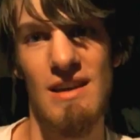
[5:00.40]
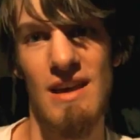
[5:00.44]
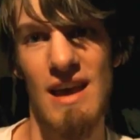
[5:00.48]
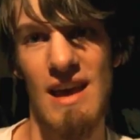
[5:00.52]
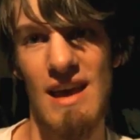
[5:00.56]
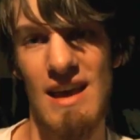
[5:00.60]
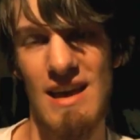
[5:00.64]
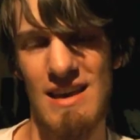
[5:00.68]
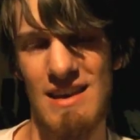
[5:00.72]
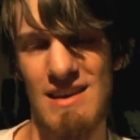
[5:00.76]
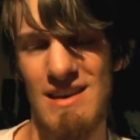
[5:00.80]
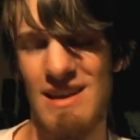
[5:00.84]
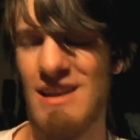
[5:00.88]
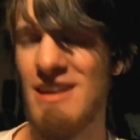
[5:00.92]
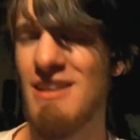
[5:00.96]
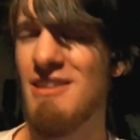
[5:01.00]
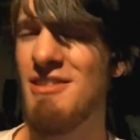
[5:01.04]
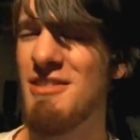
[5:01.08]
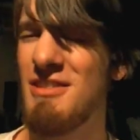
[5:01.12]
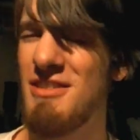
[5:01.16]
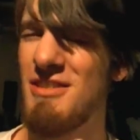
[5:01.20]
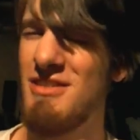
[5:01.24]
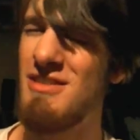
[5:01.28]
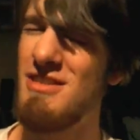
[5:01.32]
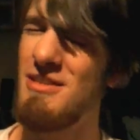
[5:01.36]
And I know
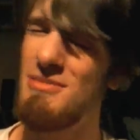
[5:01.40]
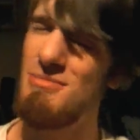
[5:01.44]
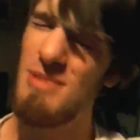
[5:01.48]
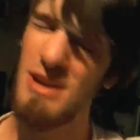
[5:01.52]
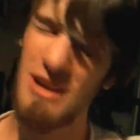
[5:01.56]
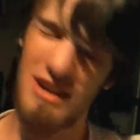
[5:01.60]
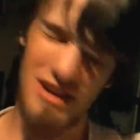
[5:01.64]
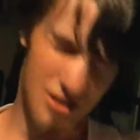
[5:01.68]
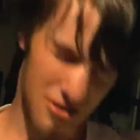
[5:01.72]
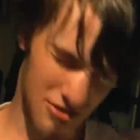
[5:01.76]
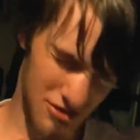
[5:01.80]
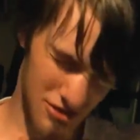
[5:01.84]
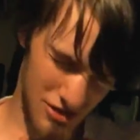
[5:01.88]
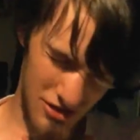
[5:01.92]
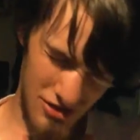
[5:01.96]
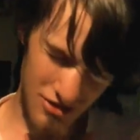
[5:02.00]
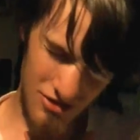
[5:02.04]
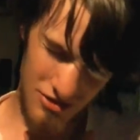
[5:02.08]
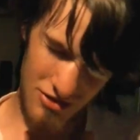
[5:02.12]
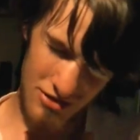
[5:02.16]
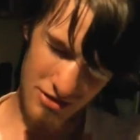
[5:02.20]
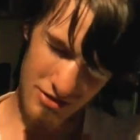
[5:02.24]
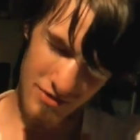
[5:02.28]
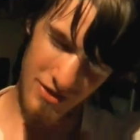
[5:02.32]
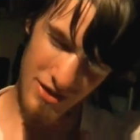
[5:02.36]
this isn't my
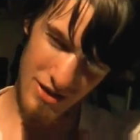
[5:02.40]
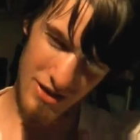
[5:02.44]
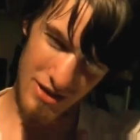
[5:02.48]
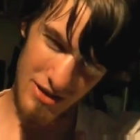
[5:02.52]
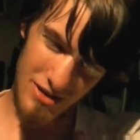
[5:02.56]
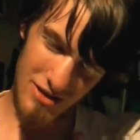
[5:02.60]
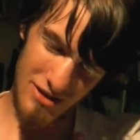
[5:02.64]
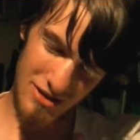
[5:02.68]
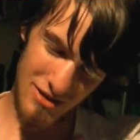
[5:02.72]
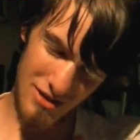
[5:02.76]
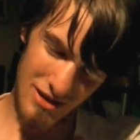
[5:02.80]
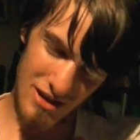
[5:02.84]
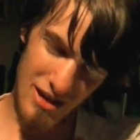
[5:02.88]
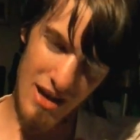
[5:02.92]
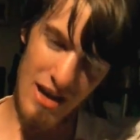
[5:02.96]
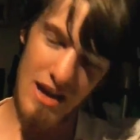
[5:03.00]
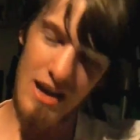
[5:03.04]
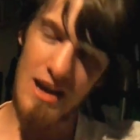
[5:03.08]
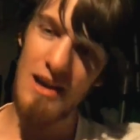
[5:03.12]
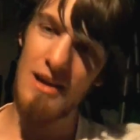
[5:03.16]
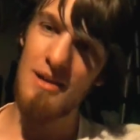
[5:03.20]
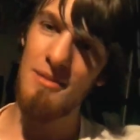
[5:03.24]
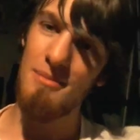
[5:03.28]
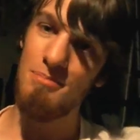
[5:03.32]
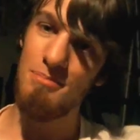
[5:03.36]
CartoonistDude video,
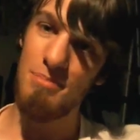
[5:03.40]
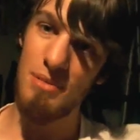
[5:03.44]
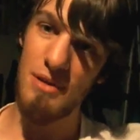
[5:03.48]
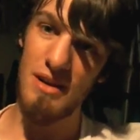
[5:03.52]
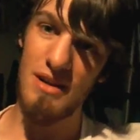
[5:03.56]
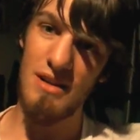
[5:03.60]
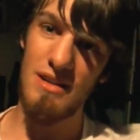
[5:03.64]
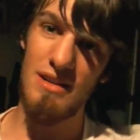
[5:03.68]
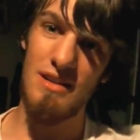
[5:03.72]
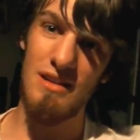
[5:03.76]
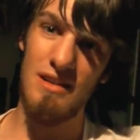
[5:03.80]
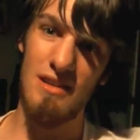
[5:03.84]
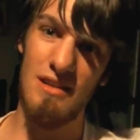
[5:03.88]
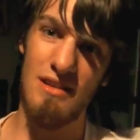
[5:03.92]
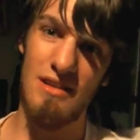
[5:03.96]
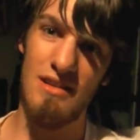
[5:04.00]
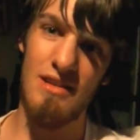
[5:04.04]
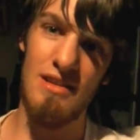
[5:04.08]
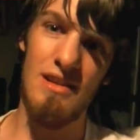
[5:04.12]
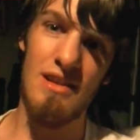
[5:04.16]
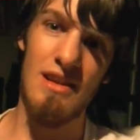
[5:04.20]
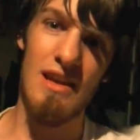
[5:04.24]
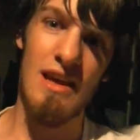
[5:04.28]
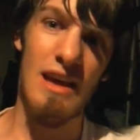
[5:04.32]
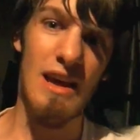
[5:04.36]
but
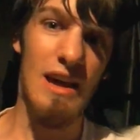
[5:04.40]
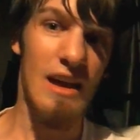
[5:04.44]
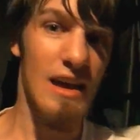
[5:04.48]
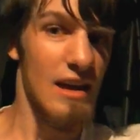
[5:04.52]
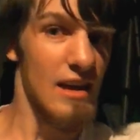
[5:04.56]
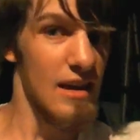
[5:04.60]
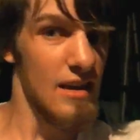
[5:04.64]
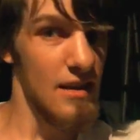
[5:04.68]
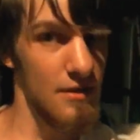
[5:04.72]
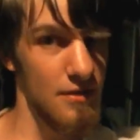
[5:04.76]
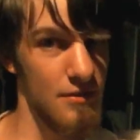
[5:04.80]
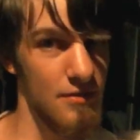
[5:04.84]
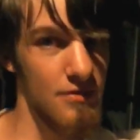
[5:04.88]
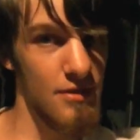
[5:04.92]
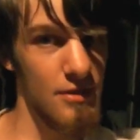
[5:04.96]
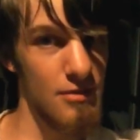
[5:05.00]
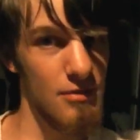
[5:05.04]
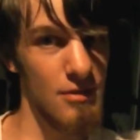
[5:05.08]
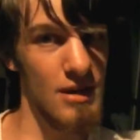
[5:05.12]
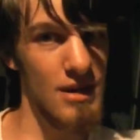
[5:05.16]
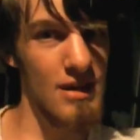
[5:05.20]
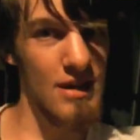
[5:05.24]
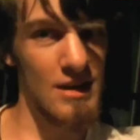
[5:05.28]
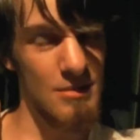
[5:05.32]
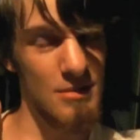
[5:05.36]
if you
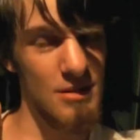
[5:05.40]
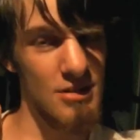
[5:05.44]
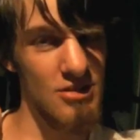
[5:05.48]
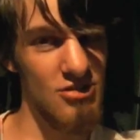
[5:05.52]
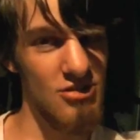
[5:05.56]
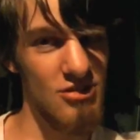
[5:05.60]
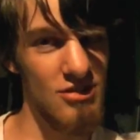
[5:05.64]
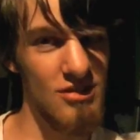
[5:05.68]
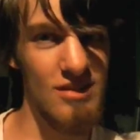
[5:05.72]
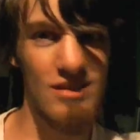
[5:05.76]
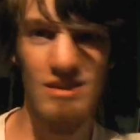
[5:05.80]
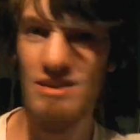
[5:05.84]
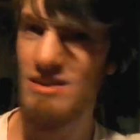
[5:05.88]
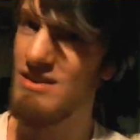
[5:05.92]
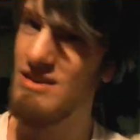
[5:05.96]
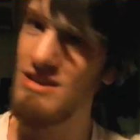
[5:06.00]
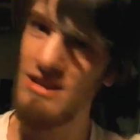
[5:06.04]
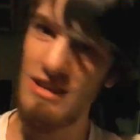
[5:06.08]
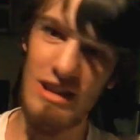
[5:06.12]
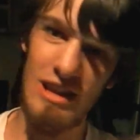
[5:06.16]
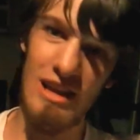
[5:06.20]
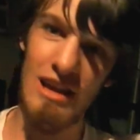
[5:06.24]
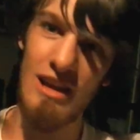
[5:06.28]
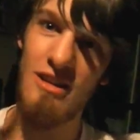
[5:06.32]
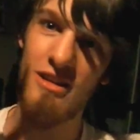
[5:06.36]
want a commission,
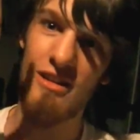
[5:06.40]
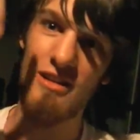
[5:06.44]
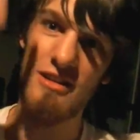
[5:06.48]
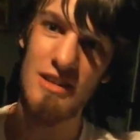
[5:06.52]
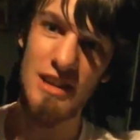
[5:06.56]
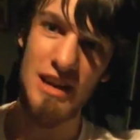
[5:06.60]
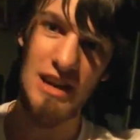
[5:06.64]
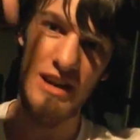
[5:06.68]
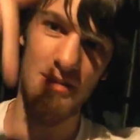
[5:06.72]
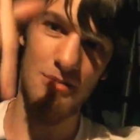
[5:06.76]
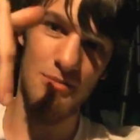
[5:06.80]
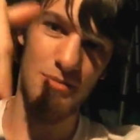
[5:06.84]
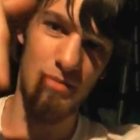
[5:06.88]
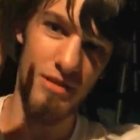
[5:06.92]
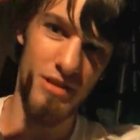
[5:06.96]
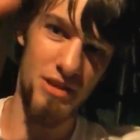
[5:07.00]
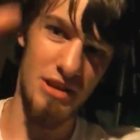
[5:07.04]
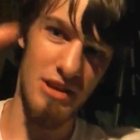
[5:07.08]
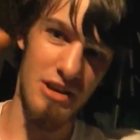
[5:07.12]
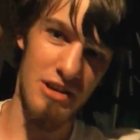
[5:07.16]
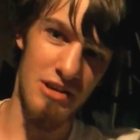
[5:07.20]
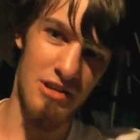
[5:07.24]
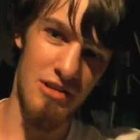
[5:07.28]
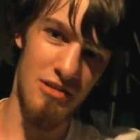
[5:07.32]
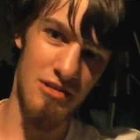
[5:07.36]
they are down
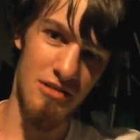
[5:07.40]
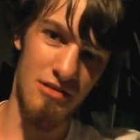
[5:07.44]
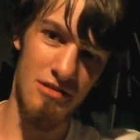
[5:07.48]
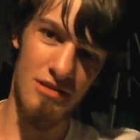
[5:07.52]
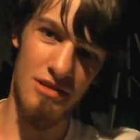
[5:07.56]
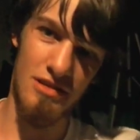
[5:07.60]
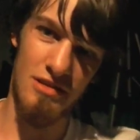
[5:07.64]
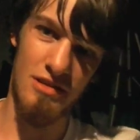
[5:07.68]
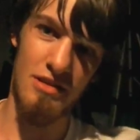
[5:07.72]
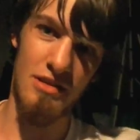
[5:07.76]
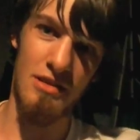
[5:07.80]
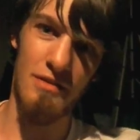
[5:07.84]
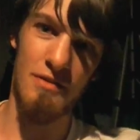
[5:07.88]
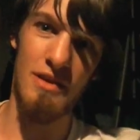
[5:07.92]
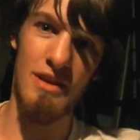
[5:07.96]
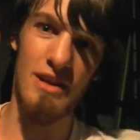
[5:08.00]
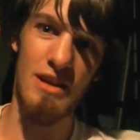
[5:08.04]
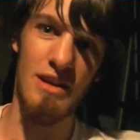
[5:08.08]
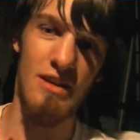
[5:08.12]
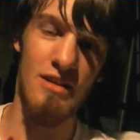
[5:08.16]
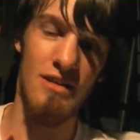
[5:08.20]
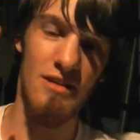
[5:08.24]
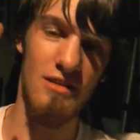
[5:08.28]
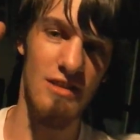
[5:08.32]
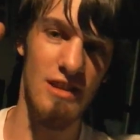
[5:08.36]
below. There's a
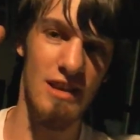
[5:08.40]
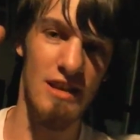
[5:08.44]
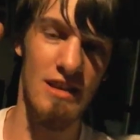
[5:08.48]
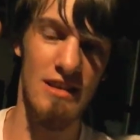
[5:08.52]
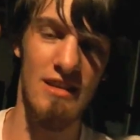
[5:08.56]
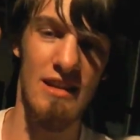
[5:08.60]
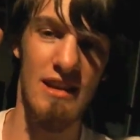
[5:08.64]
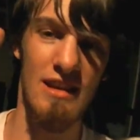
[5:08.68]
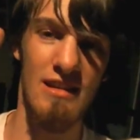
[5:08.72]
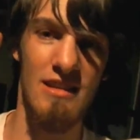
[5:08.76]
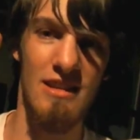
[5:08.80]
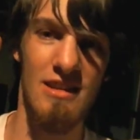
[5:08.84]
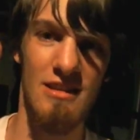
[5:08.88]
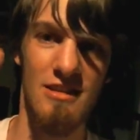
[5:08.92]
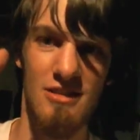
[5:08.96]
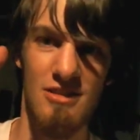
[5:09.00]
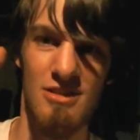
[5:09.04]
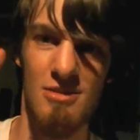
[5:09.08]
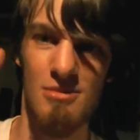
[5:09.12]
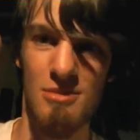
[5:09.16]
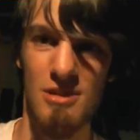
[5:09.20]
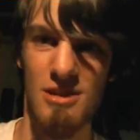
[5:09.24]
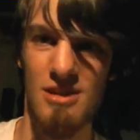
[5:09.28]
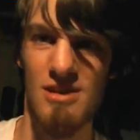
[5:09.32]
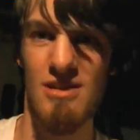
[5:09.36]
DeviantArt link down there
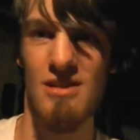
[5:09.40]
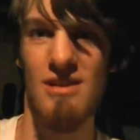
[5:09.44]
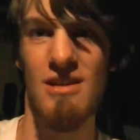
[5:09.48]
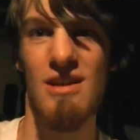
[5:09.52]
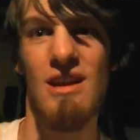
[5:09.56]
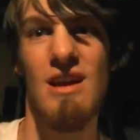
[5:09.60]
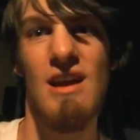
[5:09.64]
somewhere.